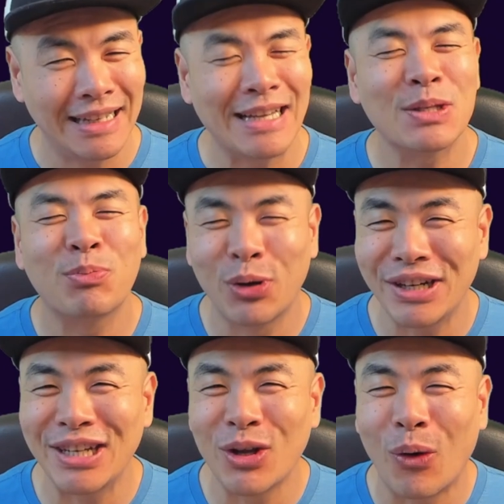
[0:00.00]
it's
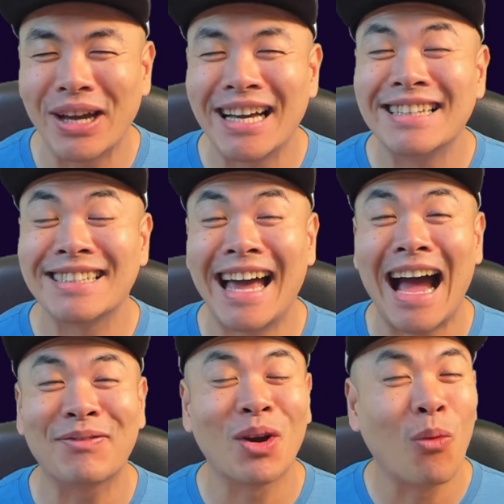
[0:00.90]
pretty annoying to
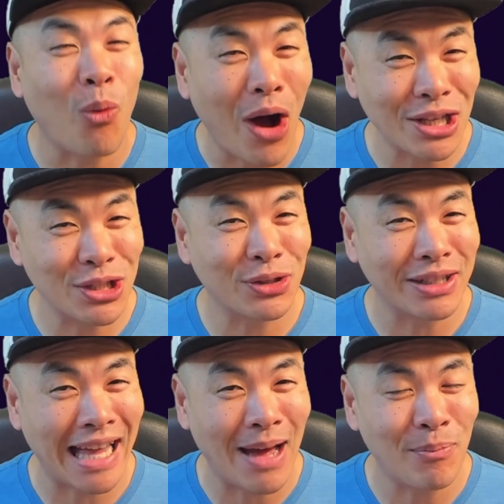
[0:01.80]
have to watch your
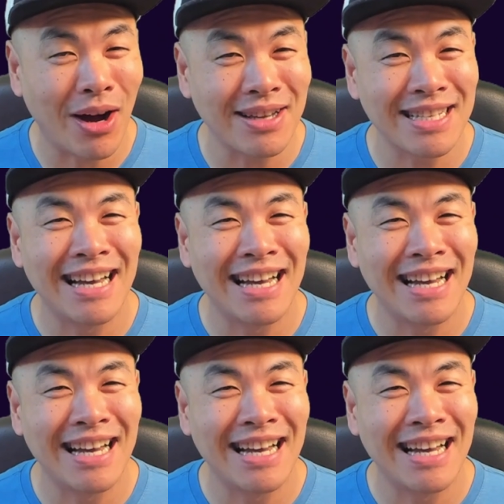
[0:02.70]
clan boss